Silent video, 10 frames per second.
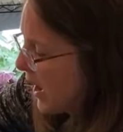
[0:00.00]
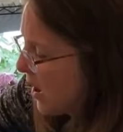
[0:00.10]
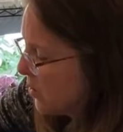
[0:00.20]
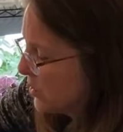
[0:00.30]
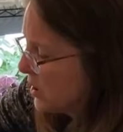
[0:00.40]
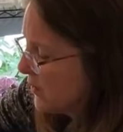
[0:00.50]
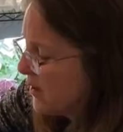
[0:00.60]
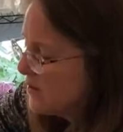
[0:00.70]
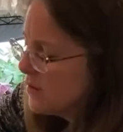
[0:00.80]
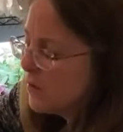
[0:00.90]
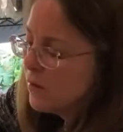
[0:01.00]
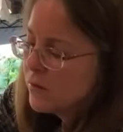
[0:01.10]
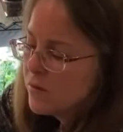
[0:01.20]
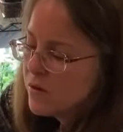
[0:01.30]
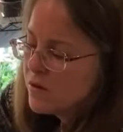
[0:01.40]
out these.
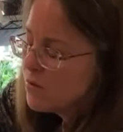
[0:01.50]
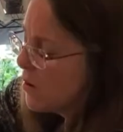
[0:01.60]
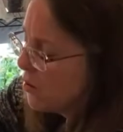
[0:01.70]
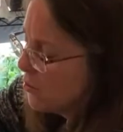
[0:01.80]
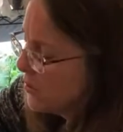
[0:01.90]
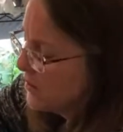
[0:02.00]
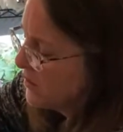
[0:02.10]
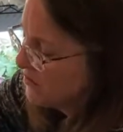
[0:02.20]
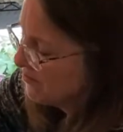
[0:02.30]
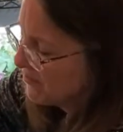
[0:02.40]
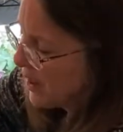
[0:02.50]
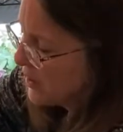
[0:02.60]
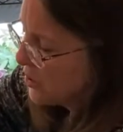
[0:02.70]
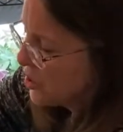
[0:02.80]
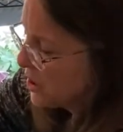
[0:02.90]
The smaller ones I
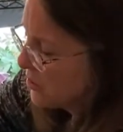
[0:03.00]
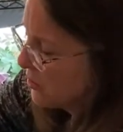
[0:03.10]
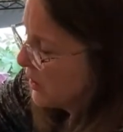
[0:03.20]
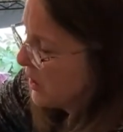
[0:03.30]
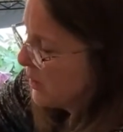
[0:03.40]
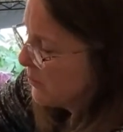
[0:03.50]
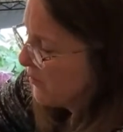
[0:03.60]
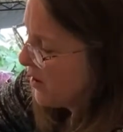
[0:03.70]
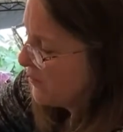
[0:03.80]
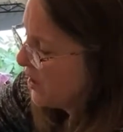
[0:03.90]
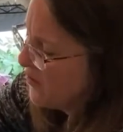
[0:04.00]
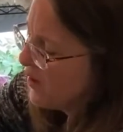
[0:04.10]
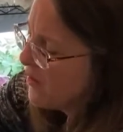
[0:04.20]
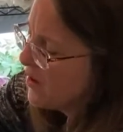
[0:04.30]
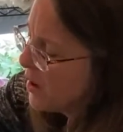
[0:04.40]
don't generally keep. If
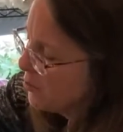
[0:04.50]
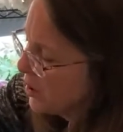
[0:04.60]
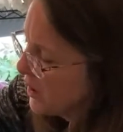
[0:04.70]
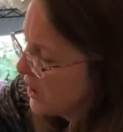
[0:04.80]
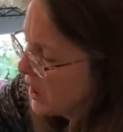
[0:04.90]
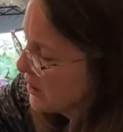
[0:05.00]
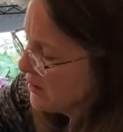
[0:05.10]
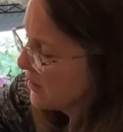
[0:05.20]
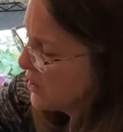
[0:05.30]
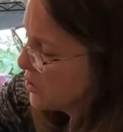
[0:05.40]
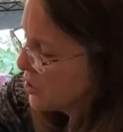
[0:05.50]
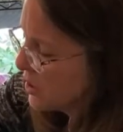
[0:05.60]
I've got plenty like this, I don't